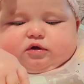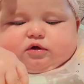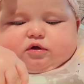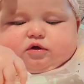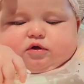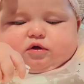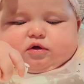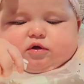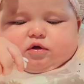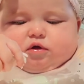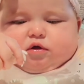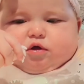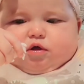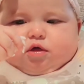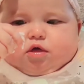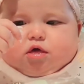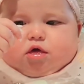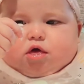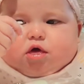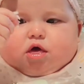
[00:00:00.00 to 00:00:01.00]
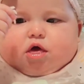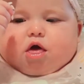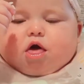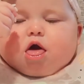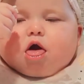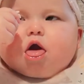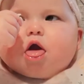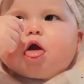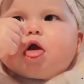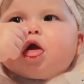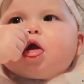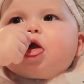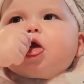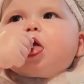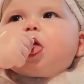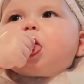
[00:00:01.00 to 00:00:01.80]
No one is speaking in this clip.